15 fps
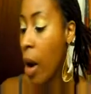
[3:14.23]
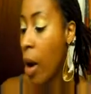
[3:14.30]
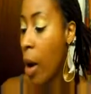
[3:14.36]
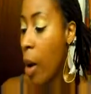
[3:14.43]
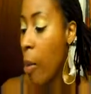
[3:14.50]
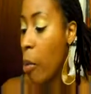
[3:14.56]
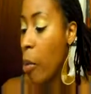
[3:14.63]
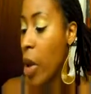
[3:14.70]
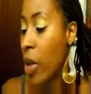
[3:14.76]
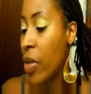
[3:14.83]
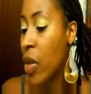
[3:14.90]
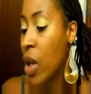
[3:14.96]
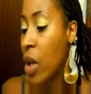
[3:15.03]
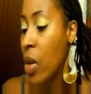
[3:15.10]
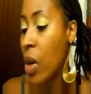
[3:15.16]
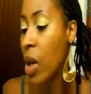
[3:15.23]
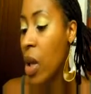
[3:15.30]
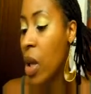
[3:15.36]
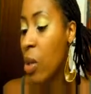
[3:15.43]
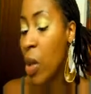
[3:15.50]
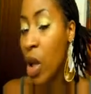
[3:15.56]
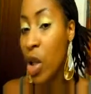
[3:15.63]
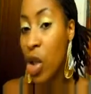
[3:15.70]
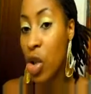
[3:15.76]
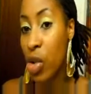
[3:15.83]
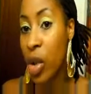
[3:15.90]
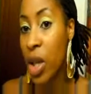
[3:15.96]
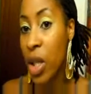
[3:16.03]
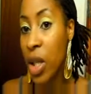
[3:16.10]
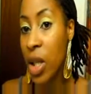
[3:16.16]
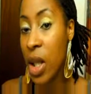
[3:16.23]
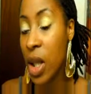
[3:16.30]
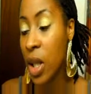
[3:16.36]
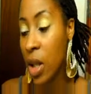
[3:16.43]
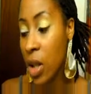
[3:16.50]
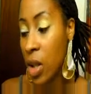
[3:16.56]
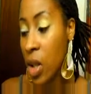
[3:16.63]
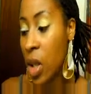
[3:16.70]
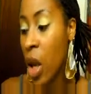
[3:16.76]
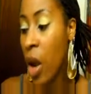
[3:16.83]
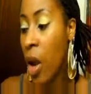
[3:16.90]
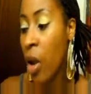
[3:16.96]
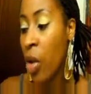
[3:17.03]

But the email address is